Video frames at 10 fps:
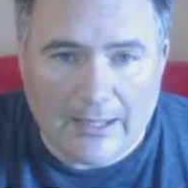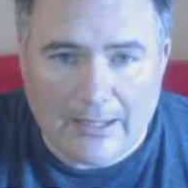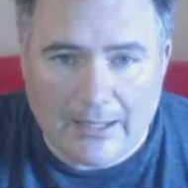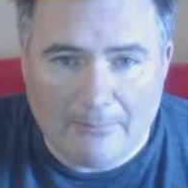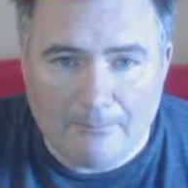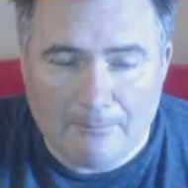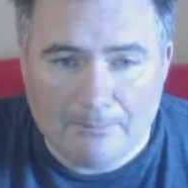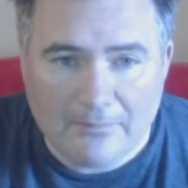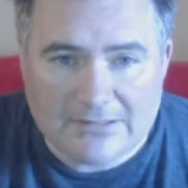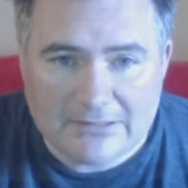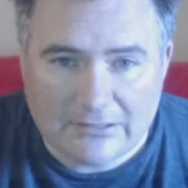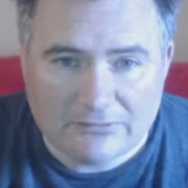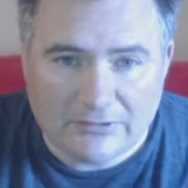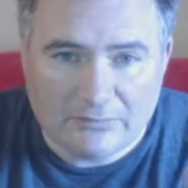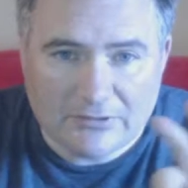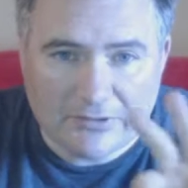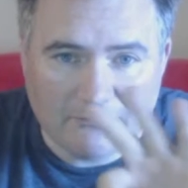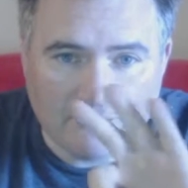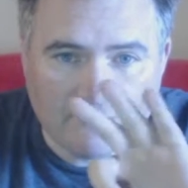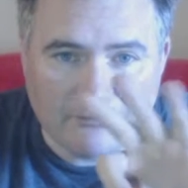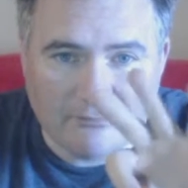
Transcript: Um, they said there was a limited of